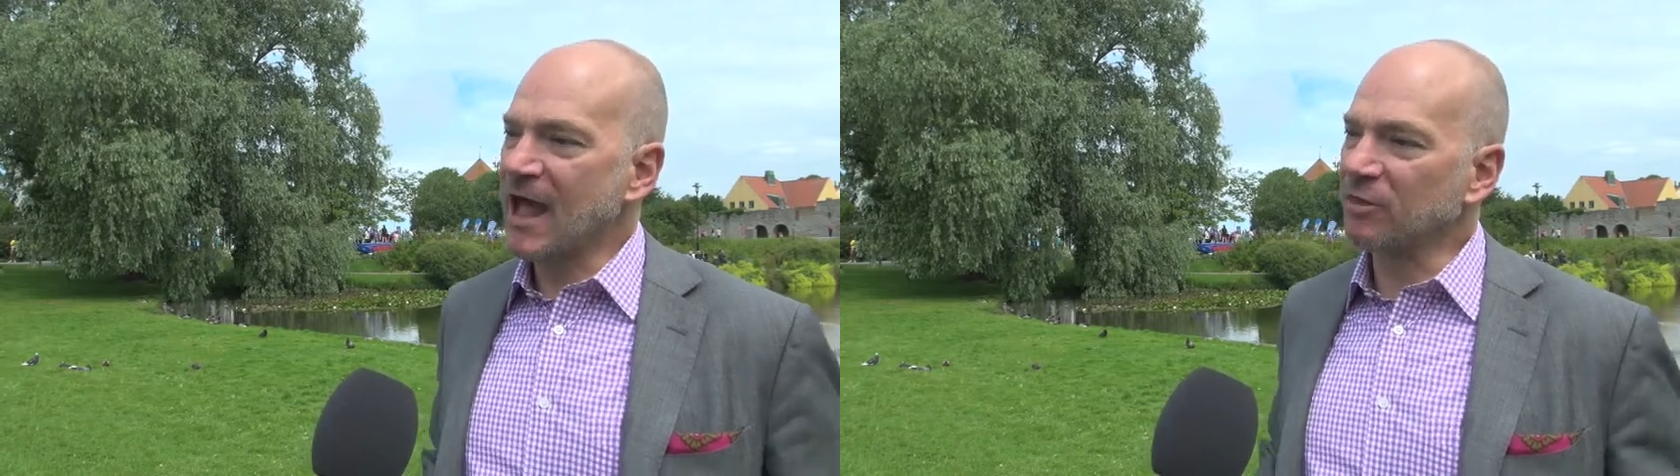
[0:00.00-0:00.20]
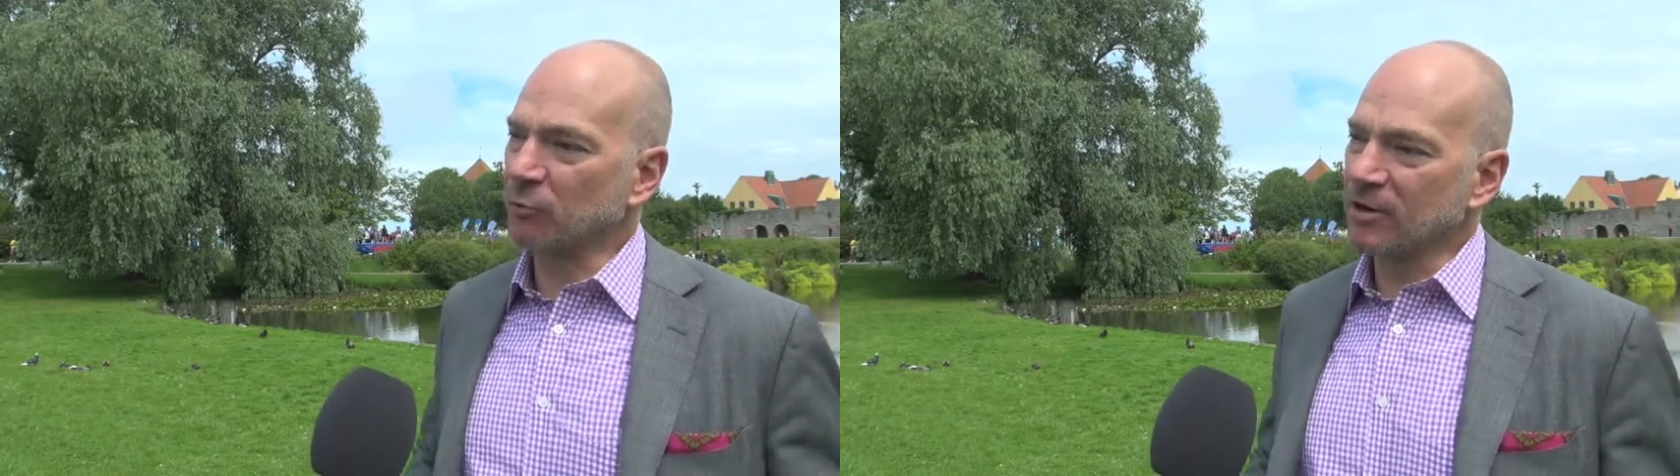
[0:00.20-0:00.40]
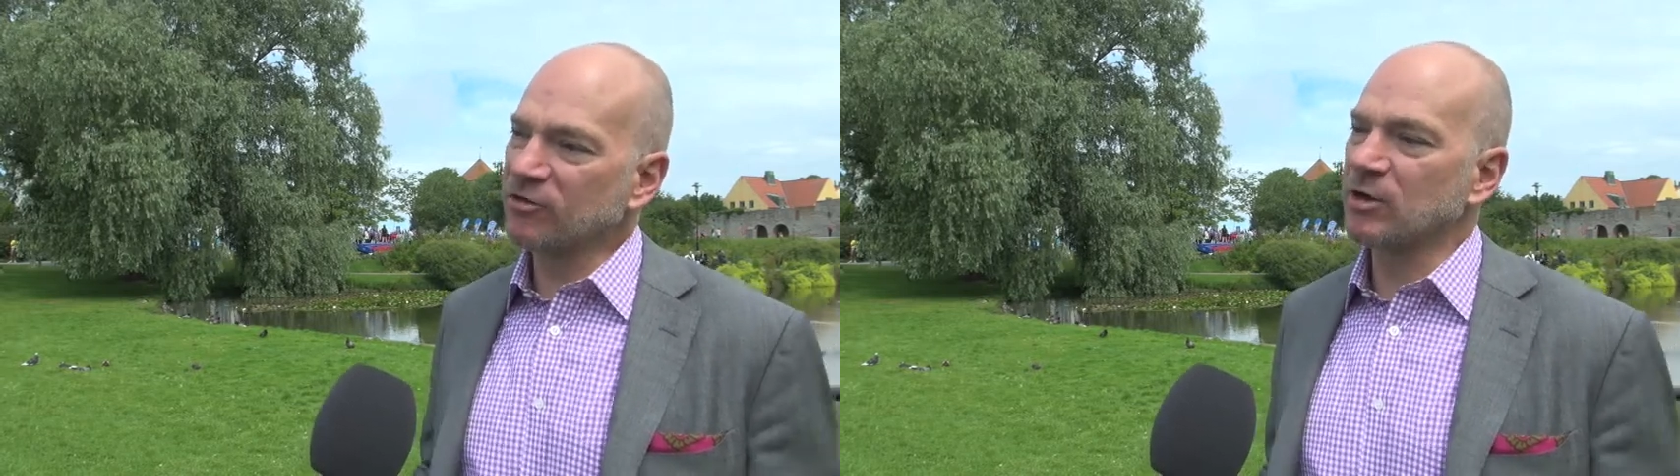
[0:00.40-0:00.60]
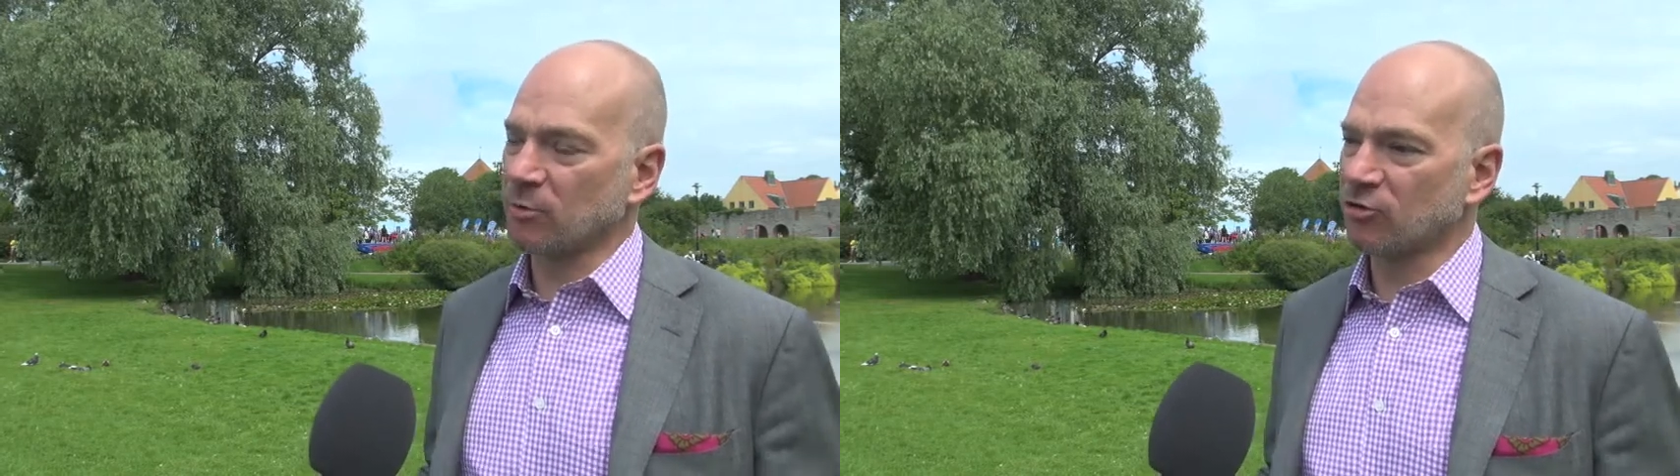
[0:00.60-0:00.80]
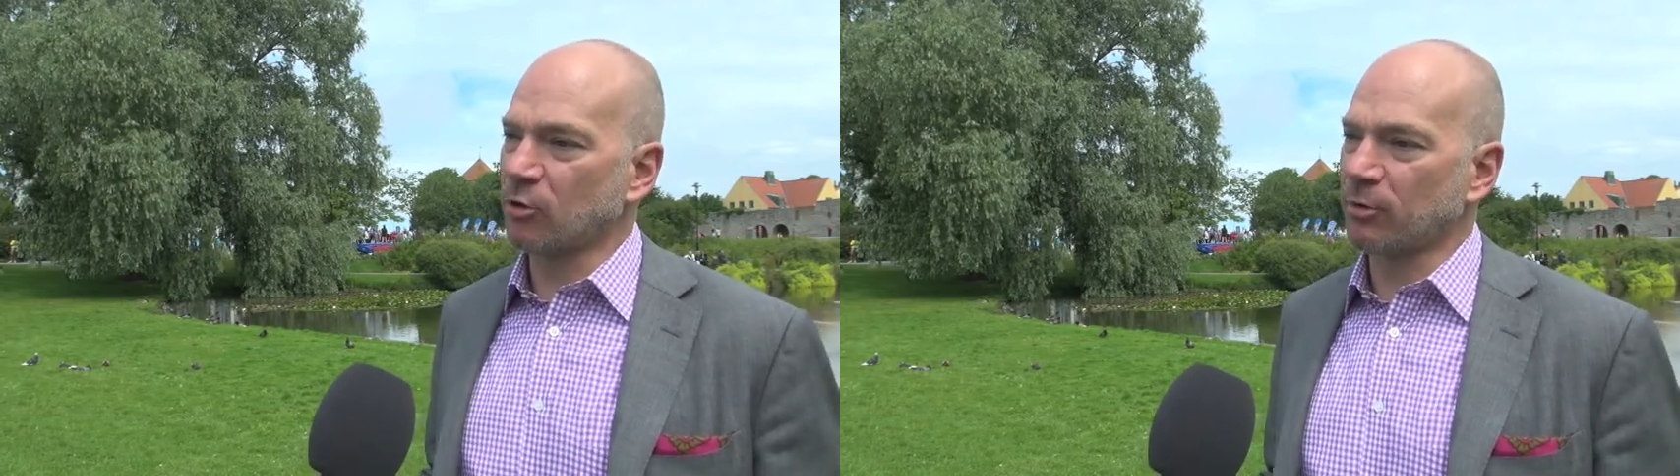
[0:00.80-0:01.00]
And the reason it
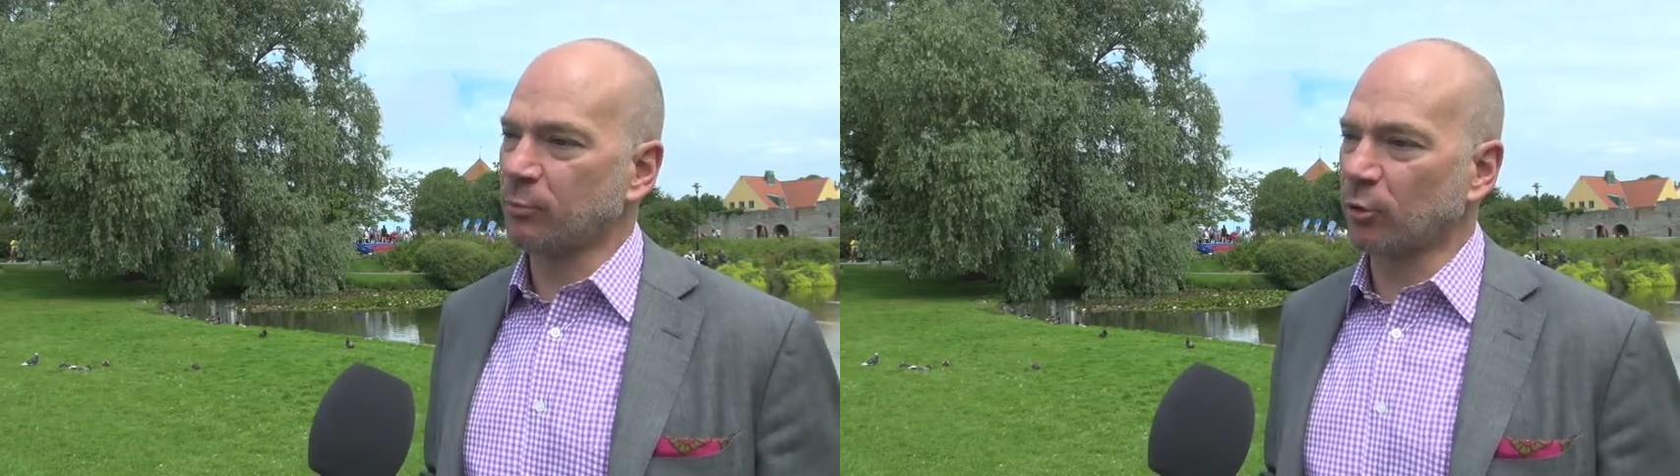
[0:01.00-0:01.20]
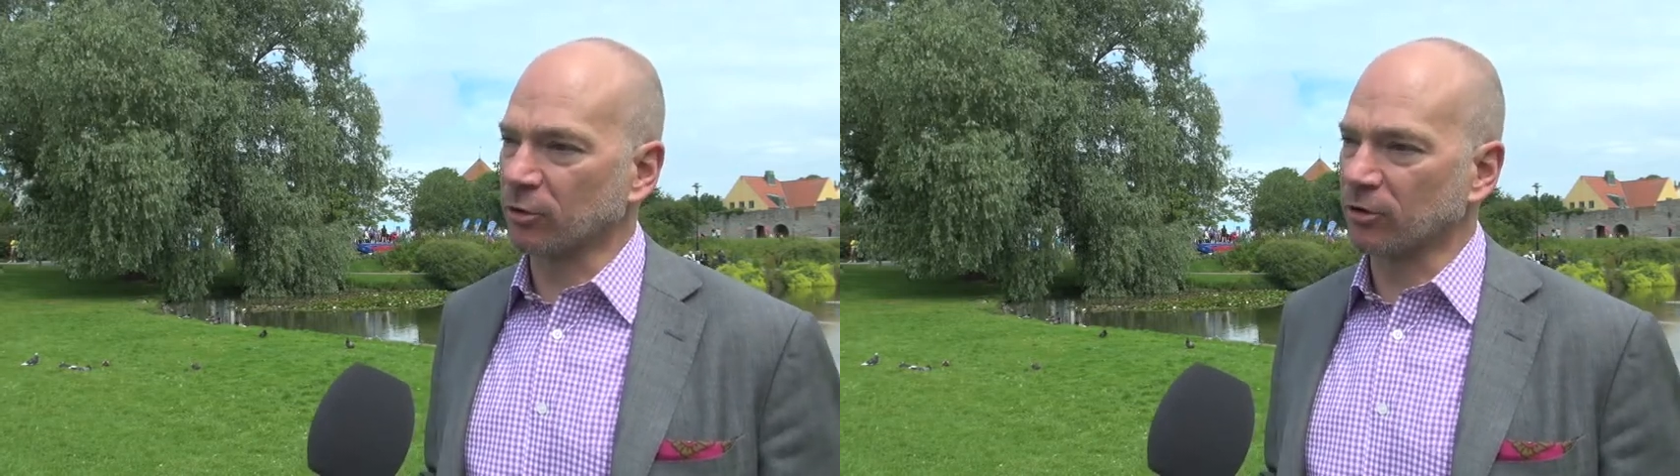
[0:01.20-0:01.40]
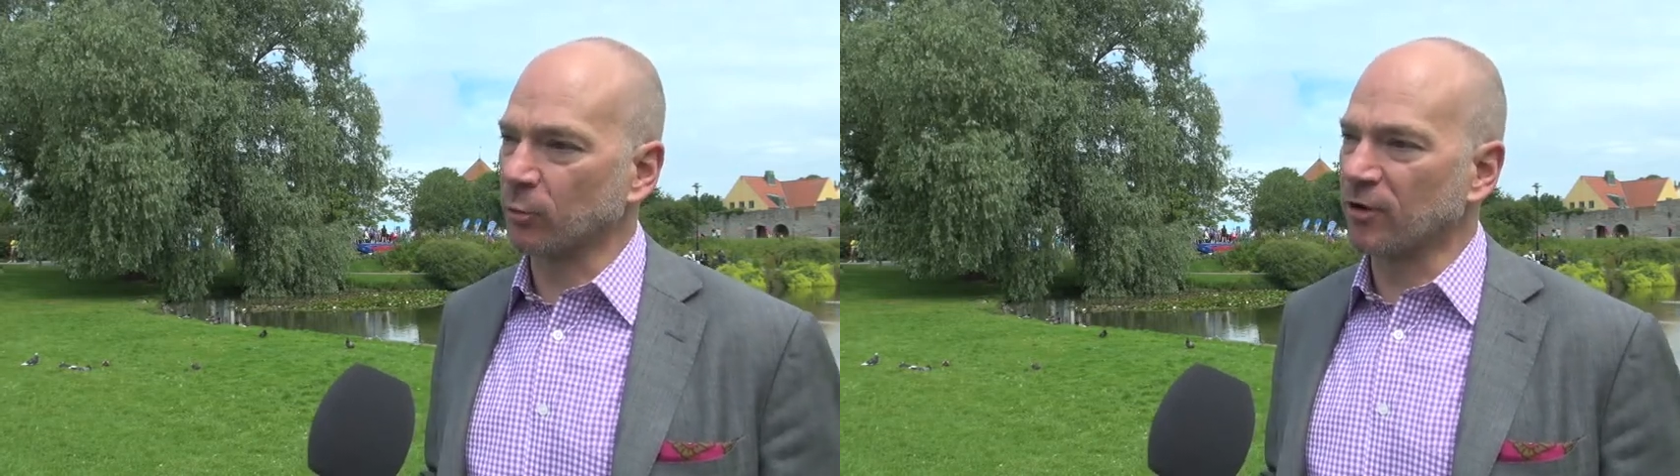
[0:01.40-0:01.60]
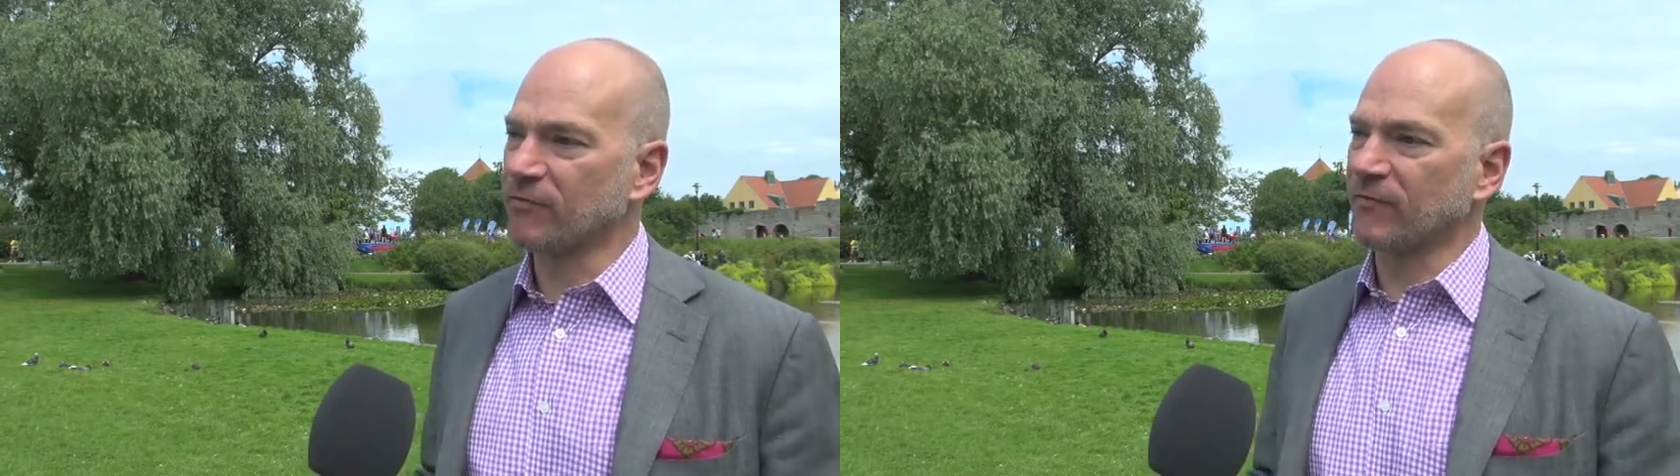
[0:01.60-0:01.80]
was so important was,